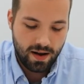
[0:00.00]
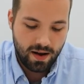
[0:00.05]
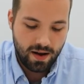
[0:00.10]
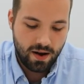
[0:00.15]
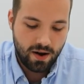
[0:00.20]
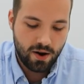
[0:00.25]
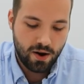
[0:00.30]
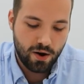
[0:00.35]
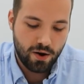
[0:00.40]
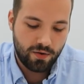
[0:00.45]

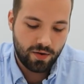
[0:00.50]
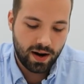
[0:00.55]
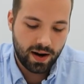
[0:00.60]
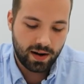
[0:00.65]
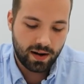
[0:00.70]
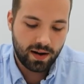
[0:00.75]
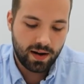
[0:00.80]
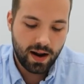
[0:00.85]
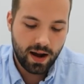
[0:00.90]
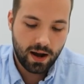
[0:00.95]
All
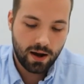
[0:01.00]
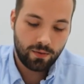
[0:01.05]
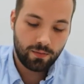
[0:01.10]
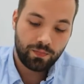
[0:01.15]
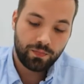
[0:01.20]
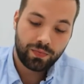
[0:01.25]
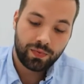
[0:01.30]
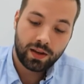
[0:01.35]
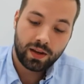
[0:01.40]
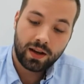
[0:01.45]
right,
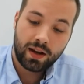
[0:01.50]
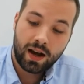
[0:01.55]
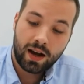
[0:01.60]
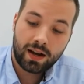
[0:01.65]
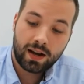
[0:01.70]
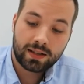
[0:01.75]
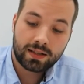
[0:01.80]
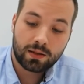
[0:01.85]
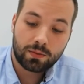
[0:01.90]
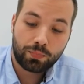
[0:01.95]
now, I
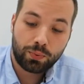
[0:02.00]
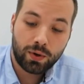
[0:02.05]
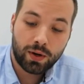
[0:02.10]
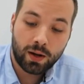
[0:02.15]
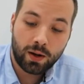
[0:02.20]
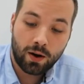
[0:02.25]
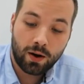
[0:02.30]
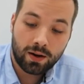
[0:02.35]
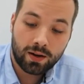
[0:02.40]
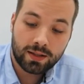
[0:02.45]
got some
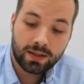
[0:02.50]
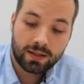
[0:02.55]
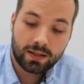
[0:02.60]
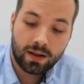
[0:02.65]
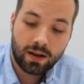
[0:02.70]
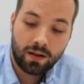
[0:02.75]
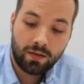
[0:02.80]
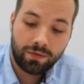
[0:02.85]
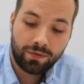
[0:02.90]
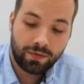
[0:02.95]
pretty hard
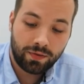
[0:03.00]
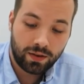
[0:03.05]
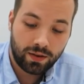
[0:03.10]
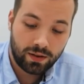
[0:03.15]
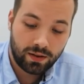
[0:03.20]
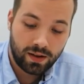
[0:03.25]
stuff.